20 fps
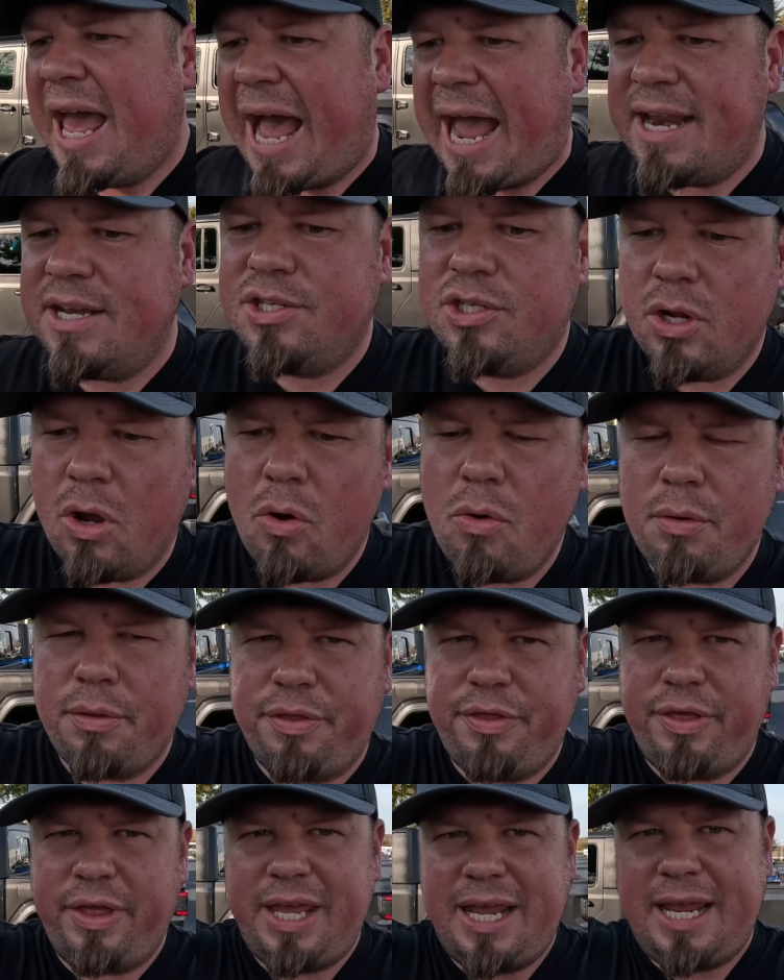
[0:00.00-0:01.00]
I don't
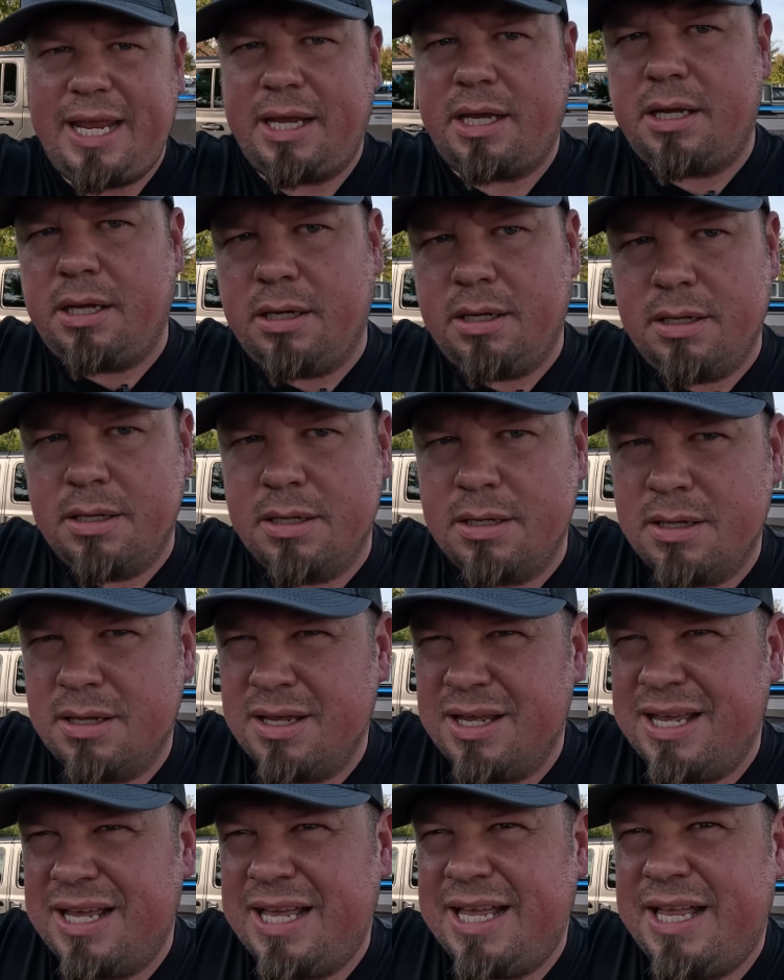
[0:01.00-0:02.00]
think
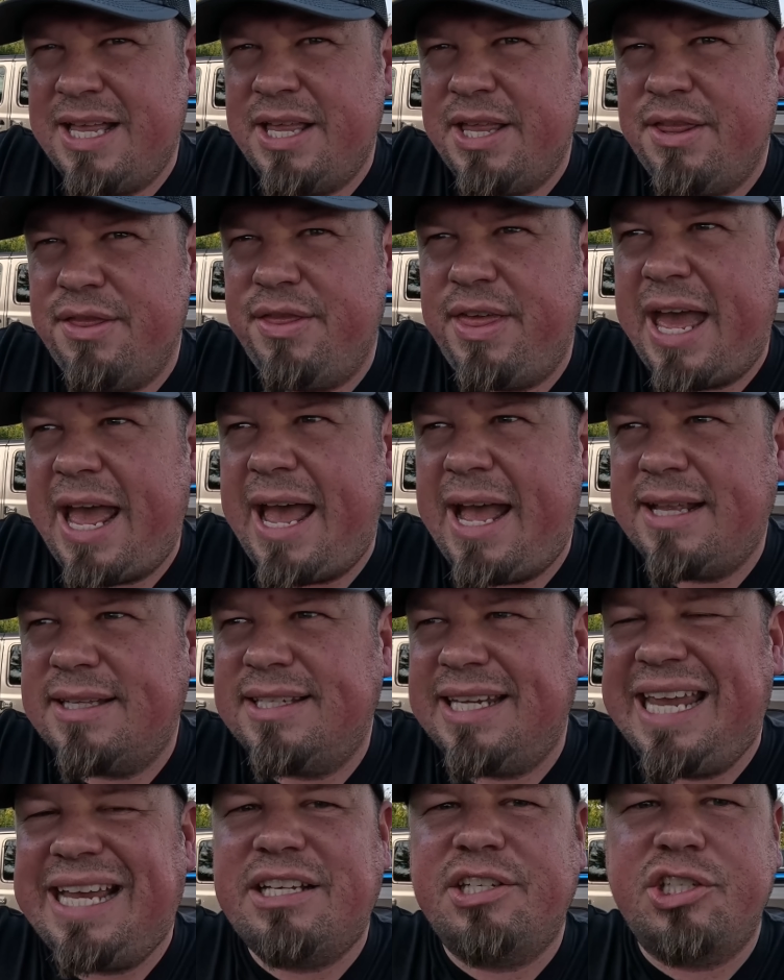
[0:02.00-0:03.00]

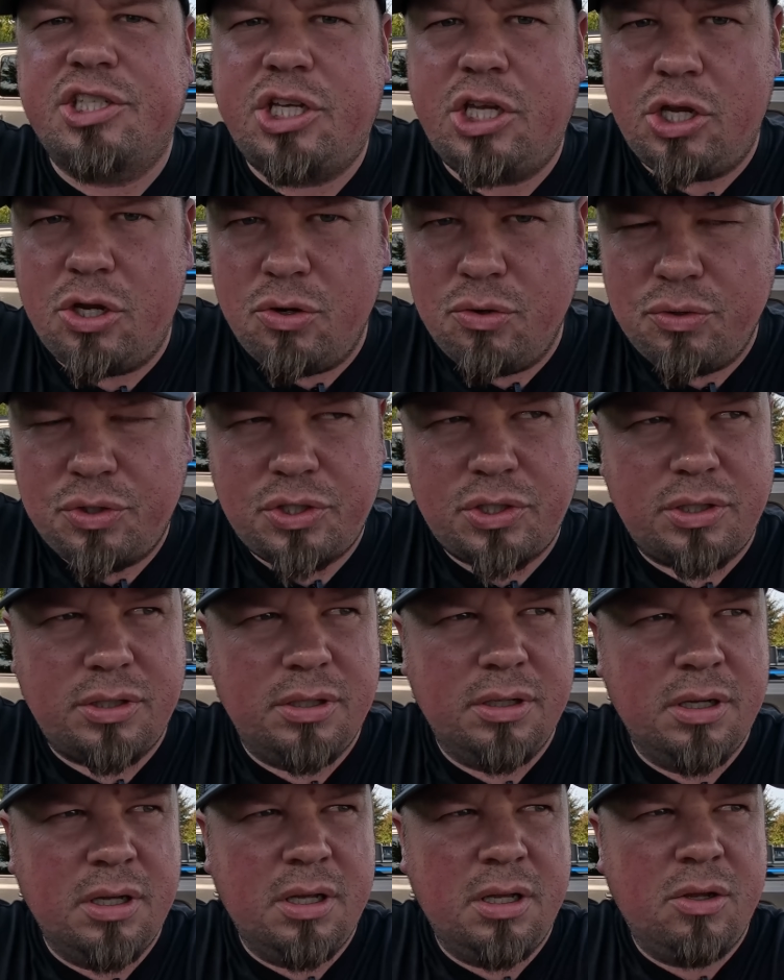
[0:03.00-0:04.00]
that
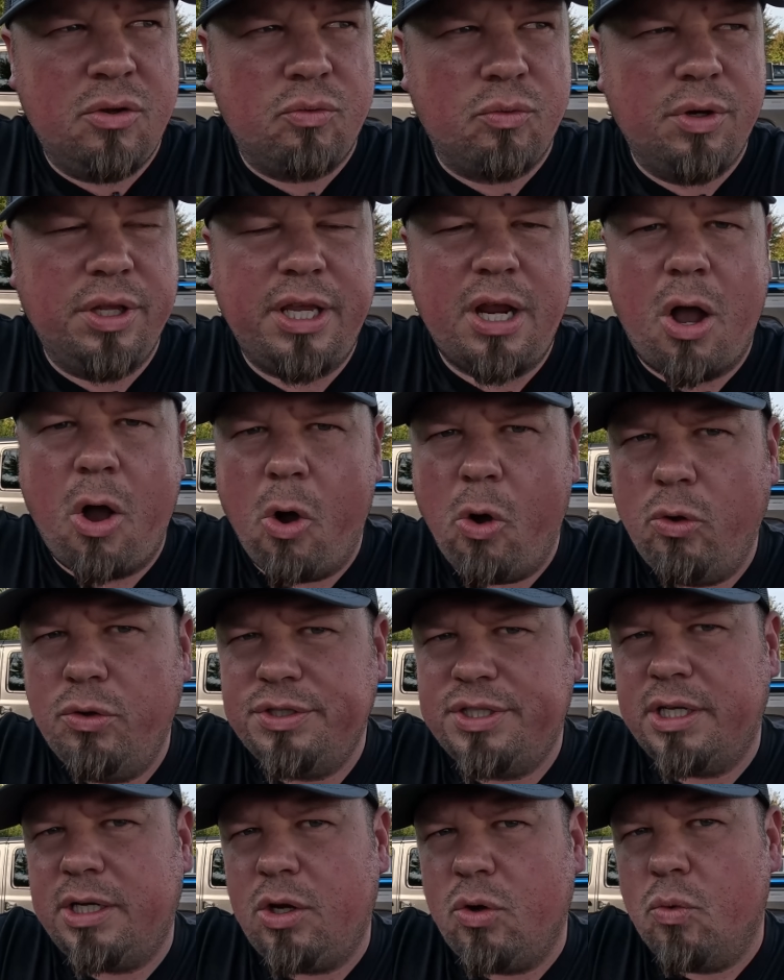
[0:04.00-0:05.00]
excuse really
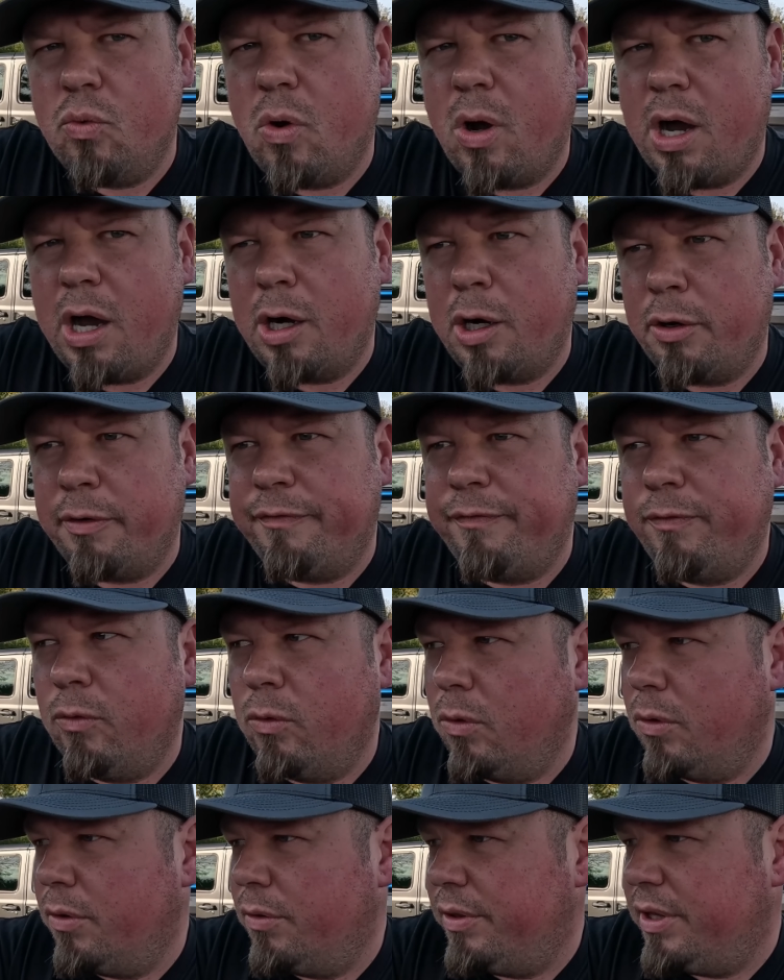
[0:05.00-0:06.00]
holds any water
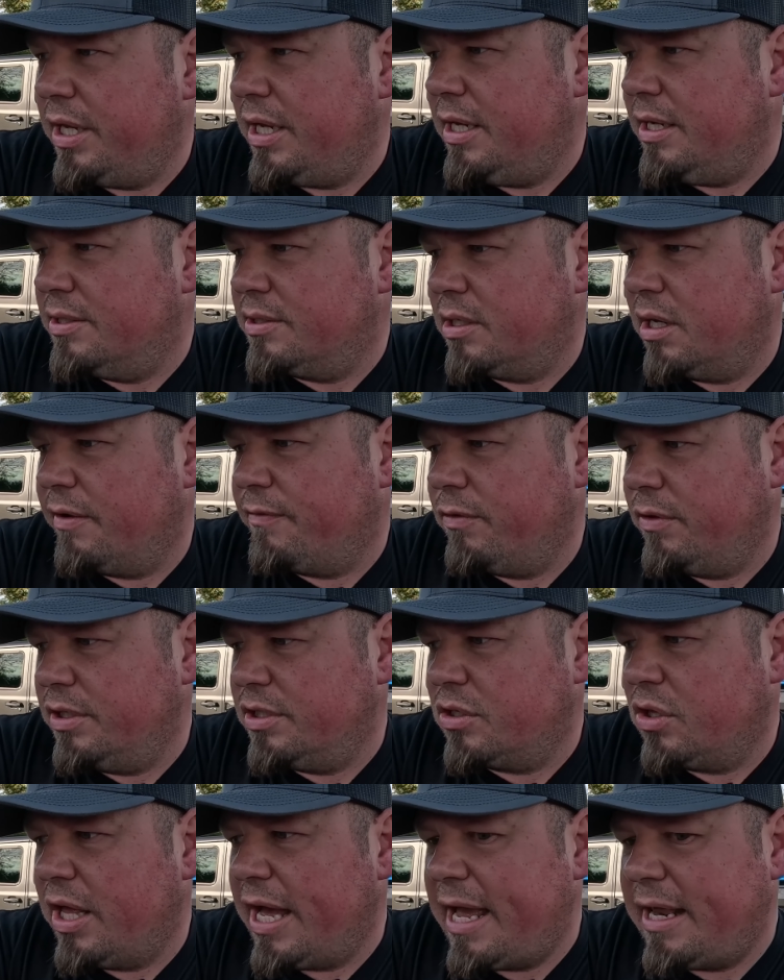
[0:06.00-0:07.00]
for these
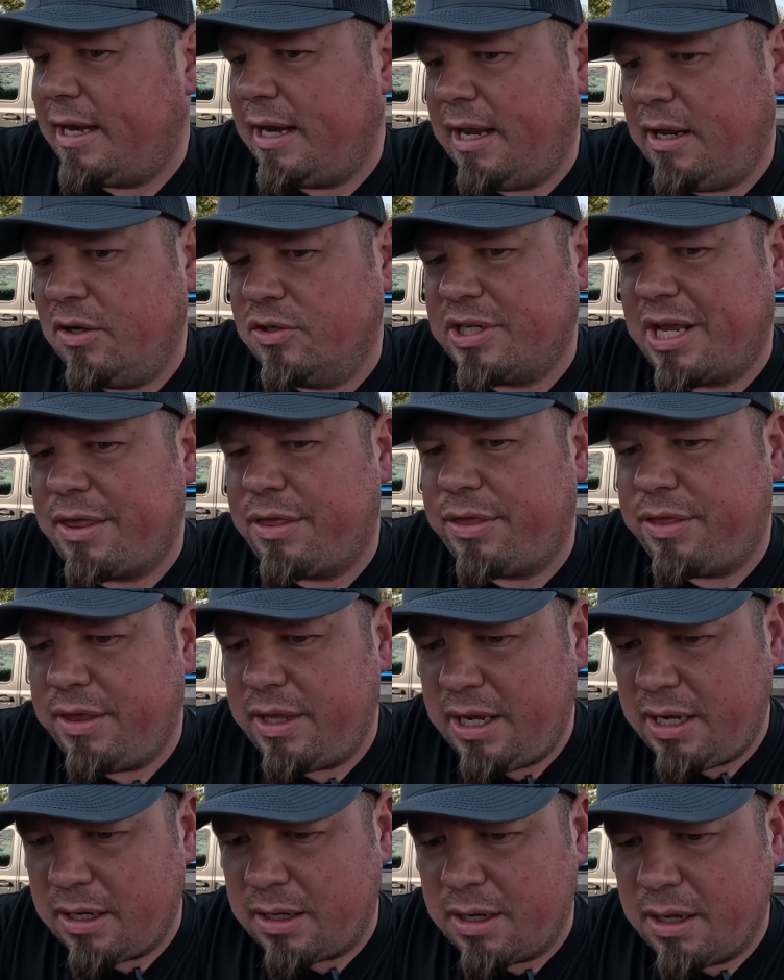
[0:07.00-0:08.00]
Gladiators. I
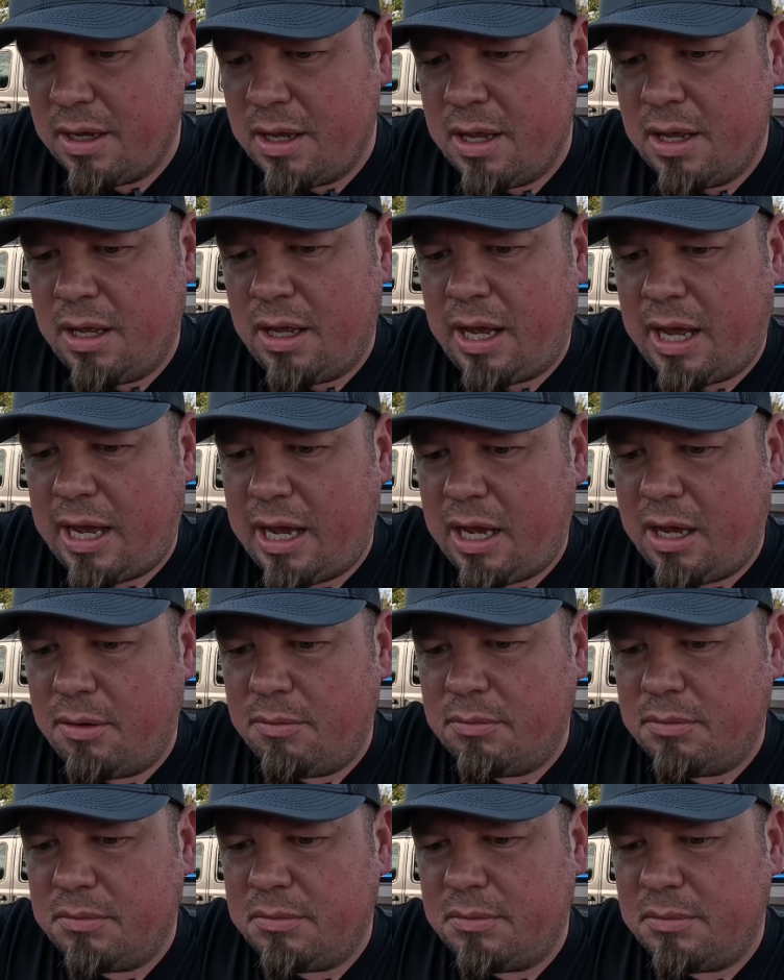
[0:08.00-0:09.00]
think
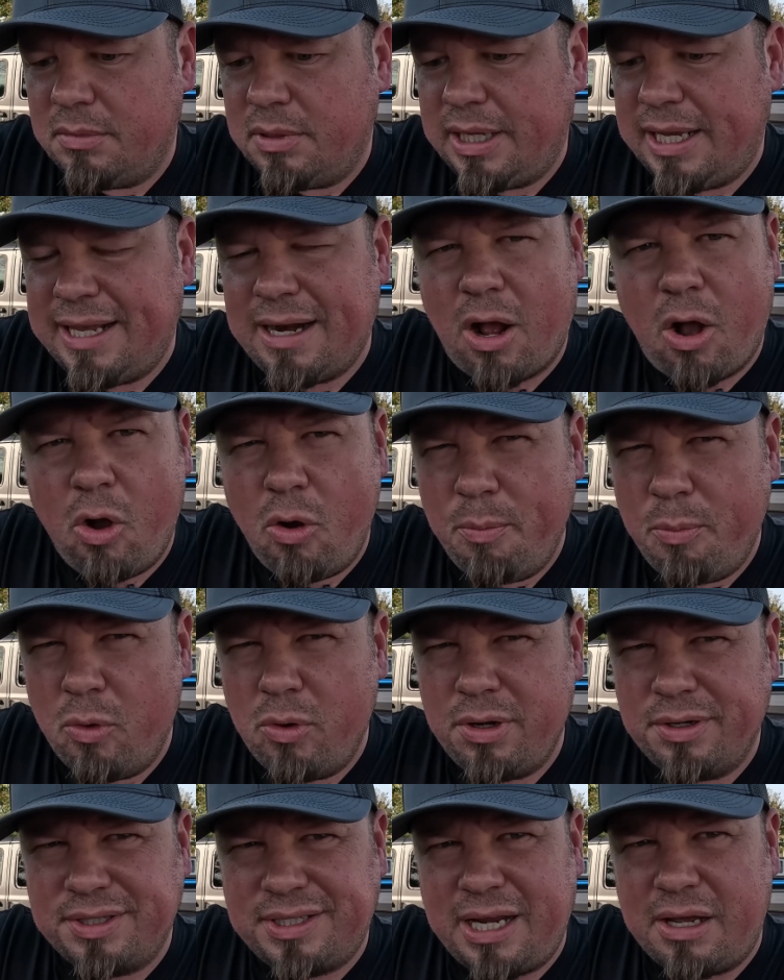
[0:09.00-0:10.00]
it all
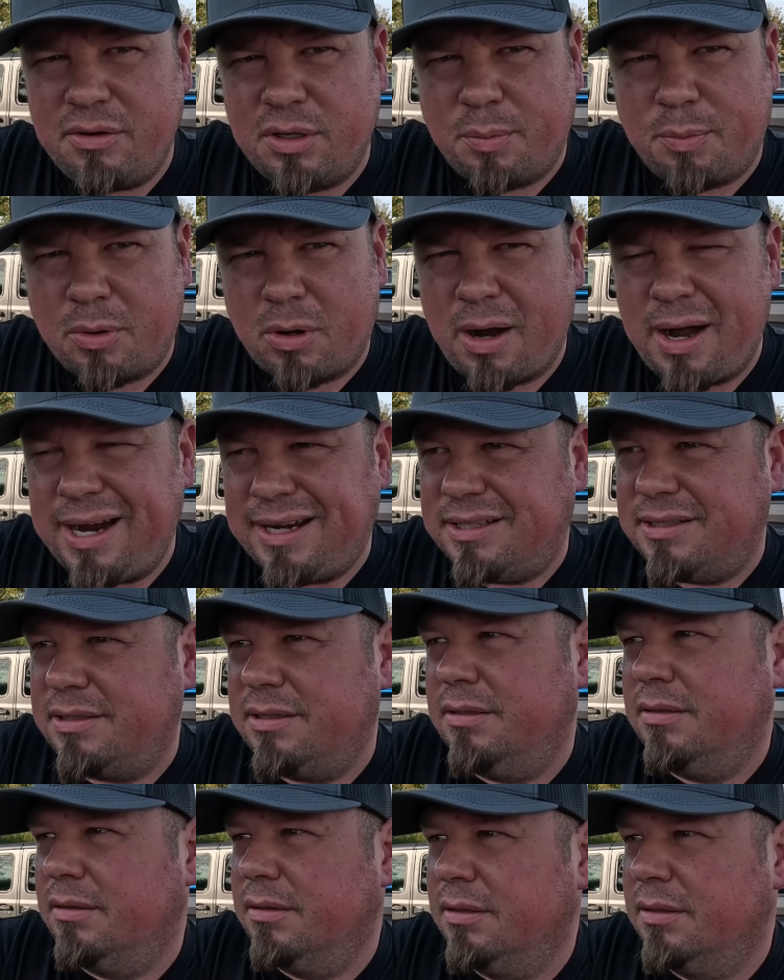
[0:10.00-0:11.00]
boils down to price.